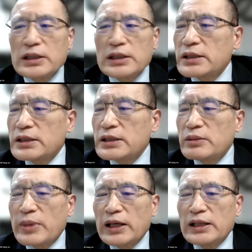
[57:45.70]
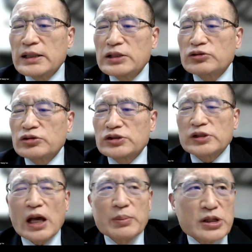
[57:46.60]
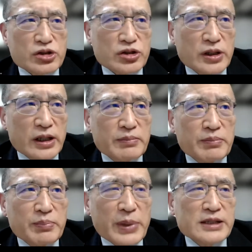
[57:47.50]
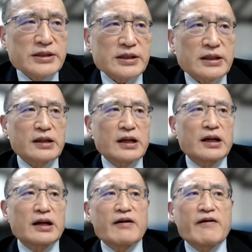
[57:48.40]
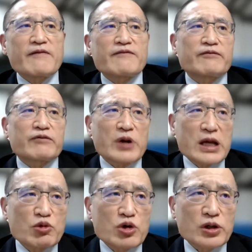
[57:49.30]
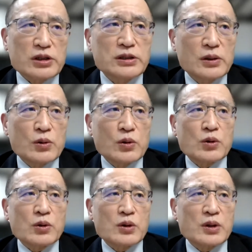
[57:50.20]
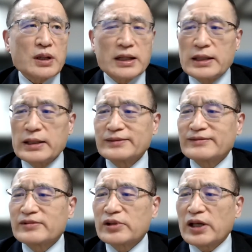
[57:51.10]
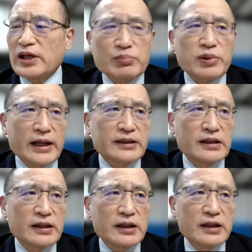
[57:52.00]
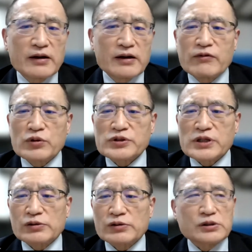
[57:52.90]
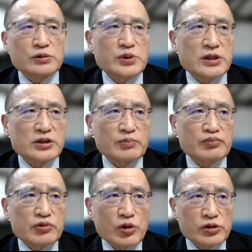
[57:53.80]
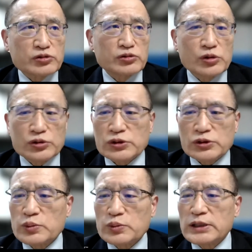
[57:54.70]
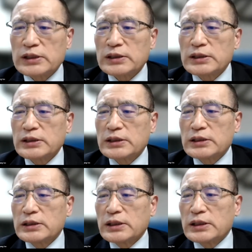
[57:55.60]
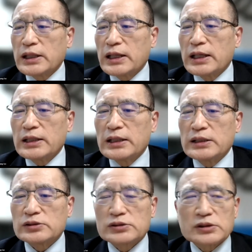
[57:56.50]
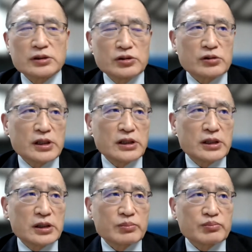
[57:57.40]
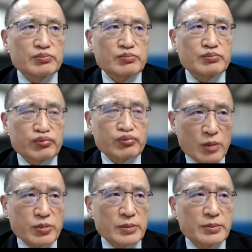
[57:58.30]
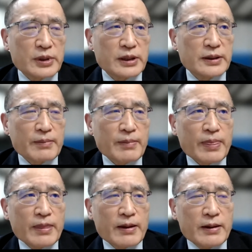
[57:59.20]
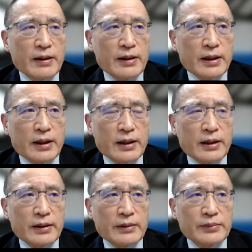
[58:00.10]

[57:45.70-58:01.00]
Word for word: he may lead to establishing a basic uh, framework or a template for South Korea's approach to North Korea and its nuclear problem. Uh,